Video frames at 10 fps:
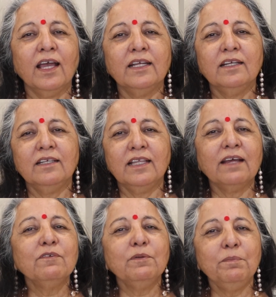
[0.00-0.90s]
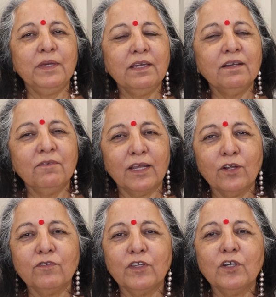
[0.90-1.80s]
And that would be one
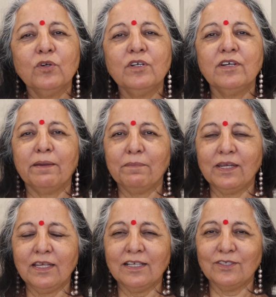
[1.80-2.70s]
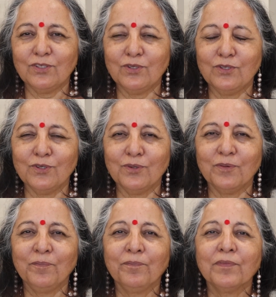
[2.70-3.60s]
of the good remedies to do.
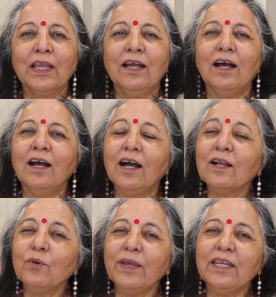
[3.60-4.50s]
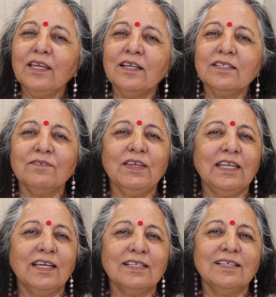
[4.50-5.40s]
Uh, Aquarius,
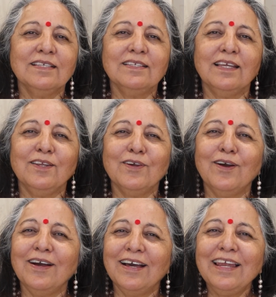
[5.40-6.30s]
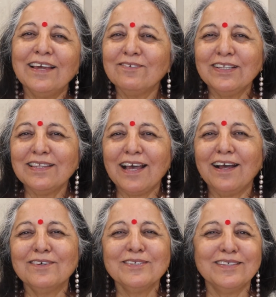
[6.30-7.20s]
Venus is in your eleventh
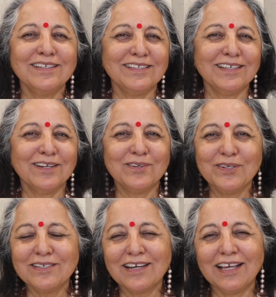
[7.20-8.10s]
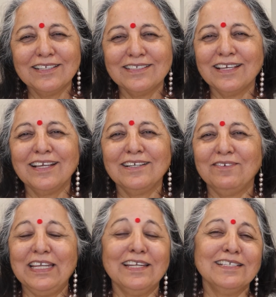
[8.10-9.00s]
house. It's a good transit.
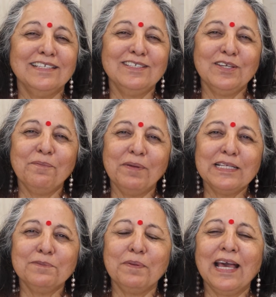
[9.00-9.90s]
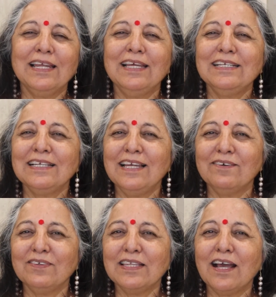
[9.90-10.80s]
Venus is your best planet.
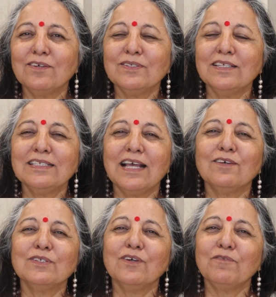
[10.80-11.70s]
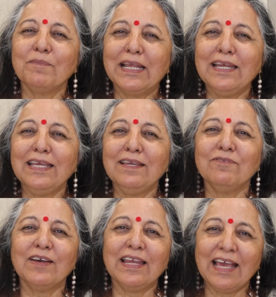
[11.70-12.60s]
eleventh house is house of money,
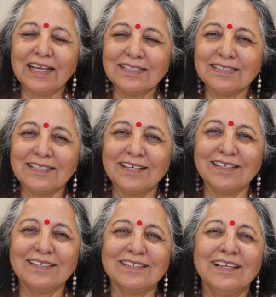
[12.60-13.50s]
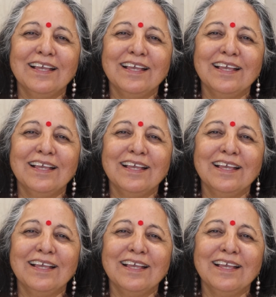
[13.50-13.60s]
finances,